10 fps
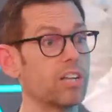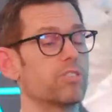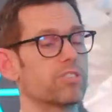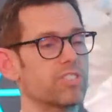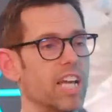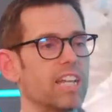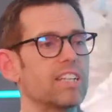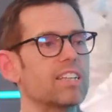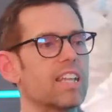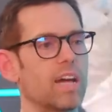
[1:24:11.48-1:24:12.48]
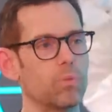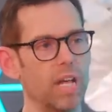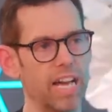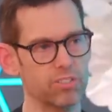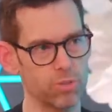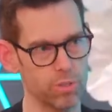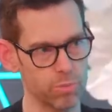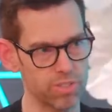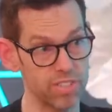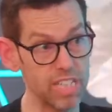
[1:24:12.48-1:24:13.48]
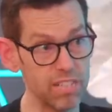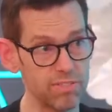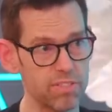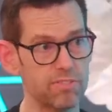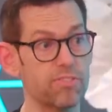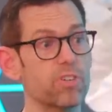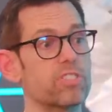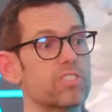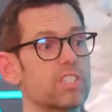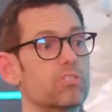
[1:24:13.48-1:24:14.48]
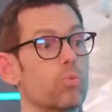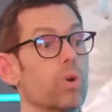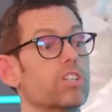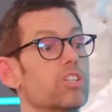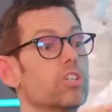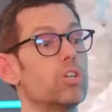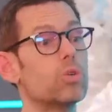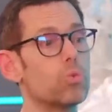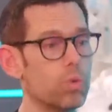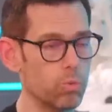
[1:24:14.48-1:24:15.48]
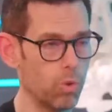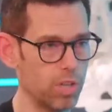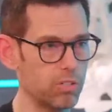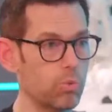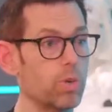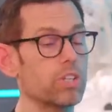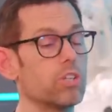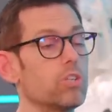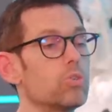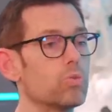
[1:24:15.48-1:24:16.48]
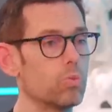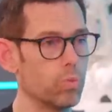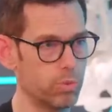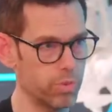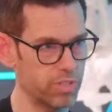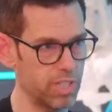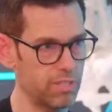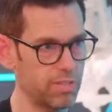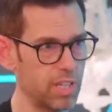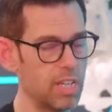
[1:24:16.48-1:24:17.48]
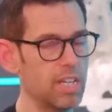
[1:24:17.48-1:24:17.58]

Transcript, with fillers: understanding that I will actually receive versus what you would want or what you would receive.